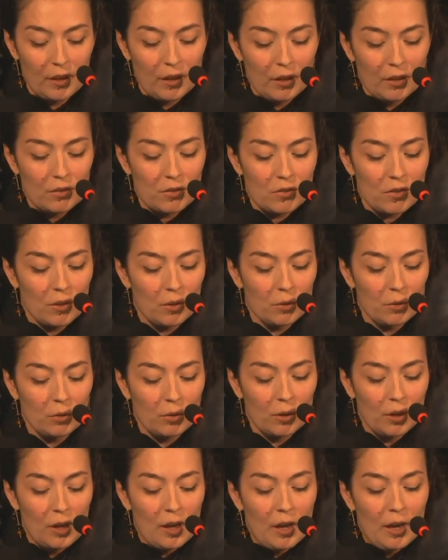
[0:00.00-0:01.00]
So
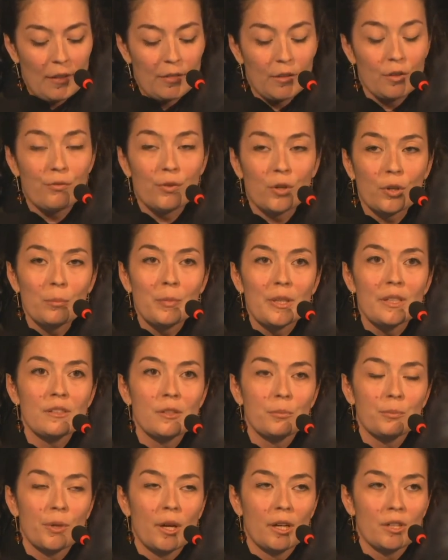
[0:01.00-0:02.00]
the Forum is a
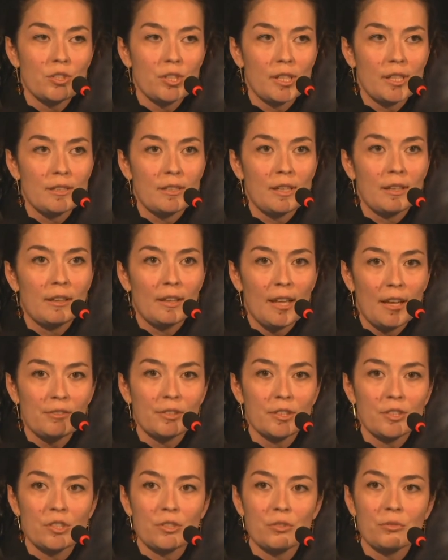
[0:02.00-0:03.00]
project that
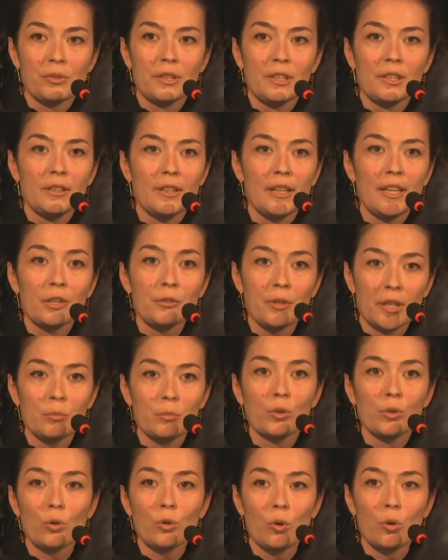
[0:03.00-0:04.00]
leverages really the
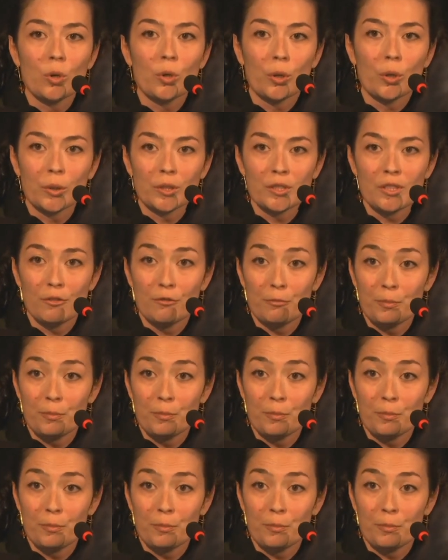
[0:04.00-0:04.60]
incredible cohort of